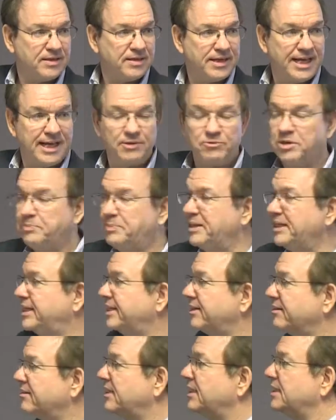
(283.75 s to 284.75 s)
It would be
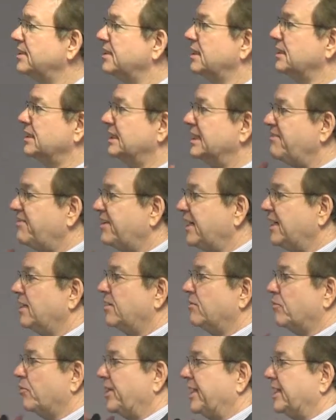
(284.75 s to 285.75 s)
their
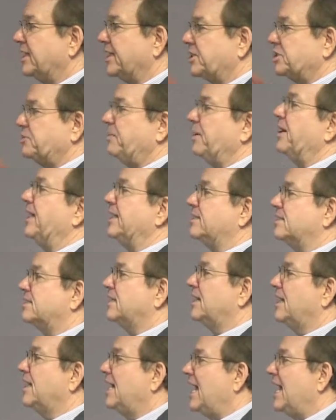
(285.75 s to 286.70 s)
living, real experience.